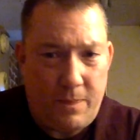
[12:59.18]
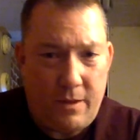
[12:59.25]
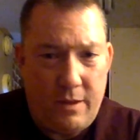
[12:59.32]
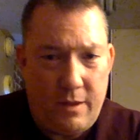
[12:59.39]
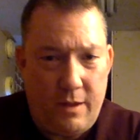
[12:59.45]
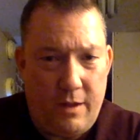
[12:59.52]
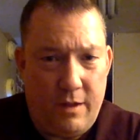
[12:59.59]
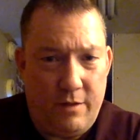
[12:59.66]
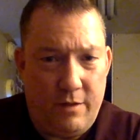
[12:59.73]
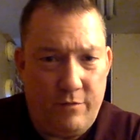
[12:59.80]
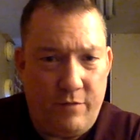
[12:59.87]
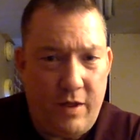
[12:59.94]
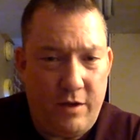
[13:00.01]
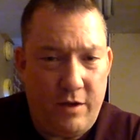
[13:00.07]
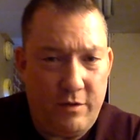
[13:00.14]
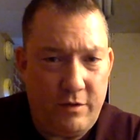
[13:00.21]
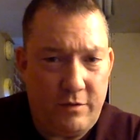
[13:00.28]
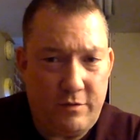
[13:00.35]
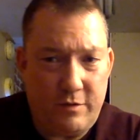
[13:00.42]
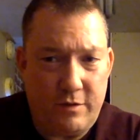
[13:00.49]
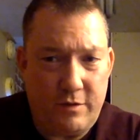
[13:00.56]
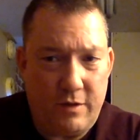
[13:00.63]

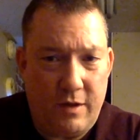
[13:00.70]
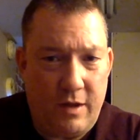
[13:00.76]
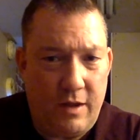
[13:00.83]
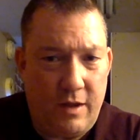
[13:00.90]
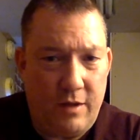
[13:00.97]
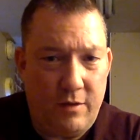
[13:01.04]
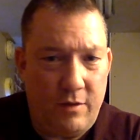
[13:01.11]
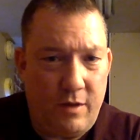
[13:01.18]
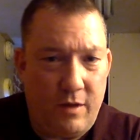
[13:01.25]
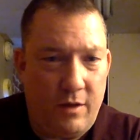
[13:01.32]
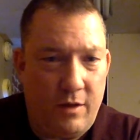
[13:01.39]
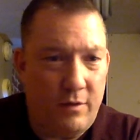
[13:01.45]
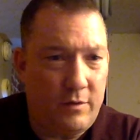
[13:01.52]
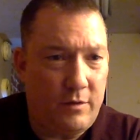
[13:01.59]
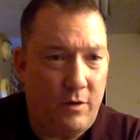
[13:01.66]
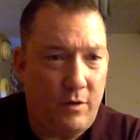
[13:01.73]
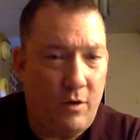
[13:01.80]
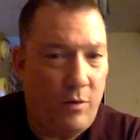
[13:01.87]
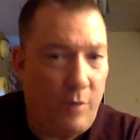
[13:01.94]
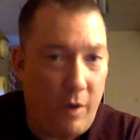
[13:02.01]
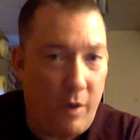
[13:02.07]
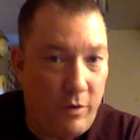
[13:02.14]
vagrants, and
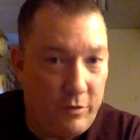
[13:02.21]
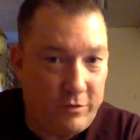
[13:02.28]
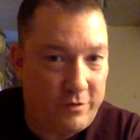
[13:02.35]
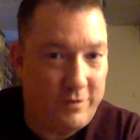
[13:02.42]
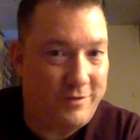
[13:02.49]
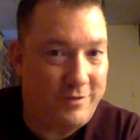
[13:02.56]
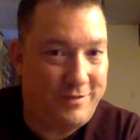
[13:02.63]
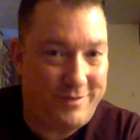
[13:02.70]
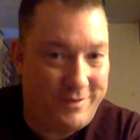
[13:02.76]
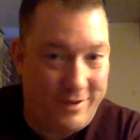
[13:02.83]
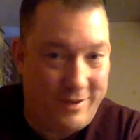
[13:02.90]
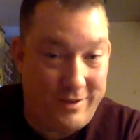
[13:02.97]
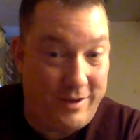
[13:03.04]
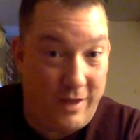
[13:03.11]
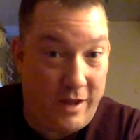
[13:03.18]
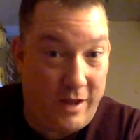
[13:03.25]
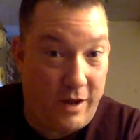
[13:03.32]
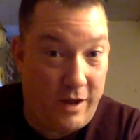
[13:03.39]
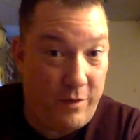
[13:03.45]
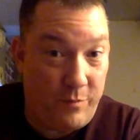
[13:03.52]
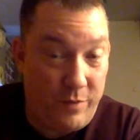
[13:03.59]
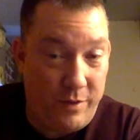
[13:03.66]
hobos, and that
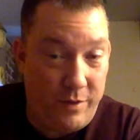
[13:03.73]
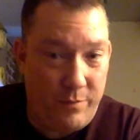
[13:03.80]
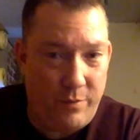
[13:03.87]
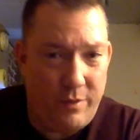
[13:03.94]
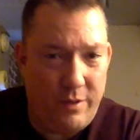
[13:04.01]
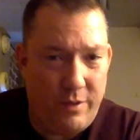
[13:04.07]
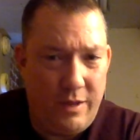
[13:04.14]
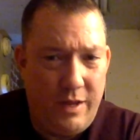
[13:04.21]
kind of people.